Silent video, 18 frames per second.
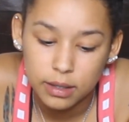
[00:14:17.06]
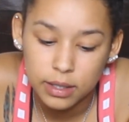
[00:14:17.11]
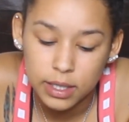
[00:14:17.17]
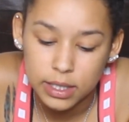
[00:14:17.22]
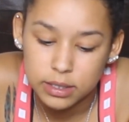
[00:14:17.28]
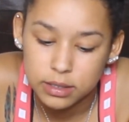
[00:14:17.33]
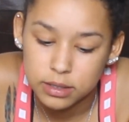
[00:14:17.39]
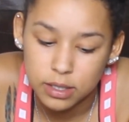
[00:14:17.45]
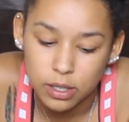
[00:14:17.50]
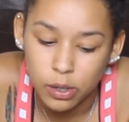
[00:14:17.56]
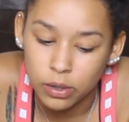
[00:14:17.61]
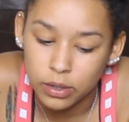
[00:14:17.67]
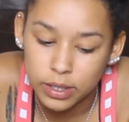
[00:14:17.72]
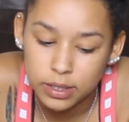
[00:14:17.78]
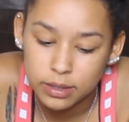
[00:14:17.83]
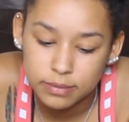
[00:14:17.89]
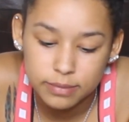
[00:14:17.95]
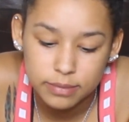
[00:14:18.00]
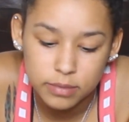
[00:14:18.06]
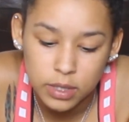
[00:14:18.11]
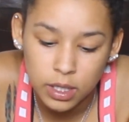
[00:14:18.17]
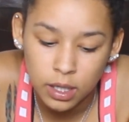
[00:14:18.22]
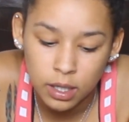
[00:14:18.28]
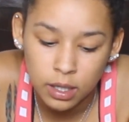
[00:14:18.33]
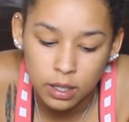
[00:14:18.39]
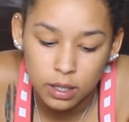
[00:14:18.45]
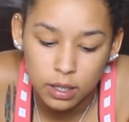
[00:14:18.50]
that's the only
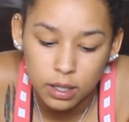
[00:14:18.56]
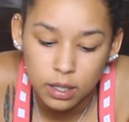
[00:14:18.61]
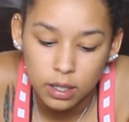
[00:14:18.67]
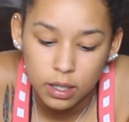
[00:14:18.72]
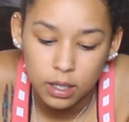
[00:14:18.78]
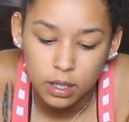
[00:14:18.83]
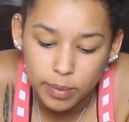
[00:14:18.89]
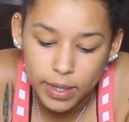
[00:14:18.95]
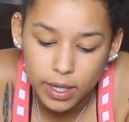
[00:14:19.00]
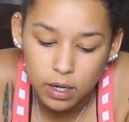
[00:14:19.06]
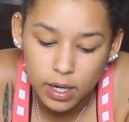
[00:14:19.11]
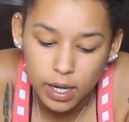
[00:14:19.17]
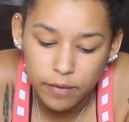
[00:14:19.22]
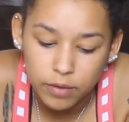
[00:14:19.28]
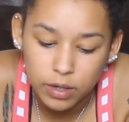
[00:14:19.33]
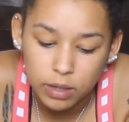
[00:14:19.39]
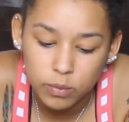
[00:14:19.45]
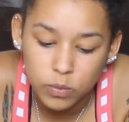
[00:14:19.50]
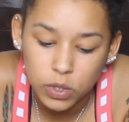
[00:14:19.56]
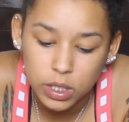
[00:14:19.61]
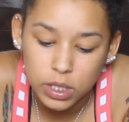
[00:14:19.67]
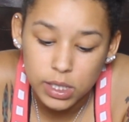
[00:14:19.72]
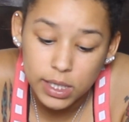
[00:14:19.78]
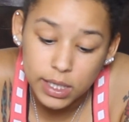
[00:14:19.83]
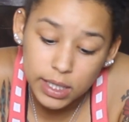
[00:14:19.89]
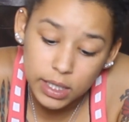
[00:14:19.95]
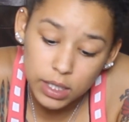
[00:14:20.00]
thing. I plan on having any more
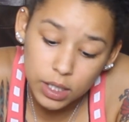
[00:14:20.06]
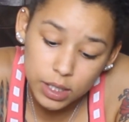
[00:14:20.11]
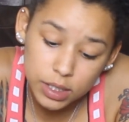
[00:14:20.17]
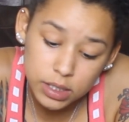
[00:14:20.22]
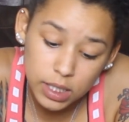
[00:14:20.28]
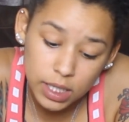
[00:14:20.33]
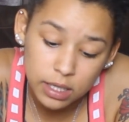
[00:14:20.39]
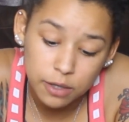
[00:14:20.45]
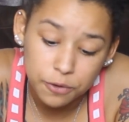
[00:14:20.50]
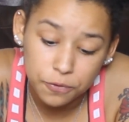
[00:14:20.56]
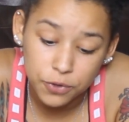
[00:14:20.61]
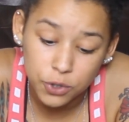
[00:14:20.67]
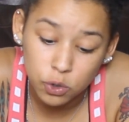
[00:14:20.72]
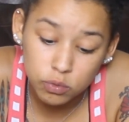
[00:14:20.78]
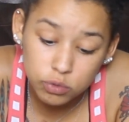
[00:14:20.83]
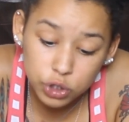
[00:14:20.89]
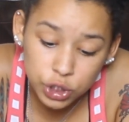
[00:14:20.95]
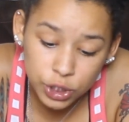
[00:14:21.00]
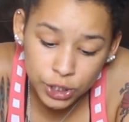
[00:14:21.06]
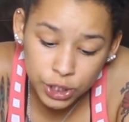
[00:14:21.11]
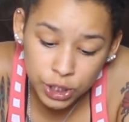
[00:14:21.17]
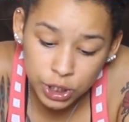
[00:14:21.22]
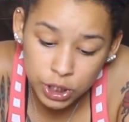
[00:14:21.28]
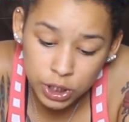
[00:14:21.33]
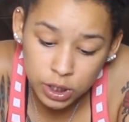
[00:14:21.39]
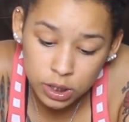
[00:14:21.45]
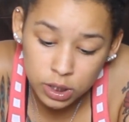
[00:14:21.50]
kids in the
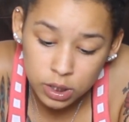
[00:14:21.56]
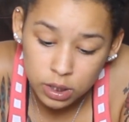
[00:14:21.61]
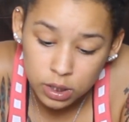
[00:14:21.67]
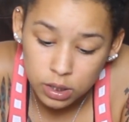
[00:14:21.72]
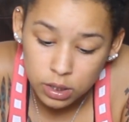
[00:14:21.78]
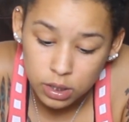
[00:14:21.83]
future.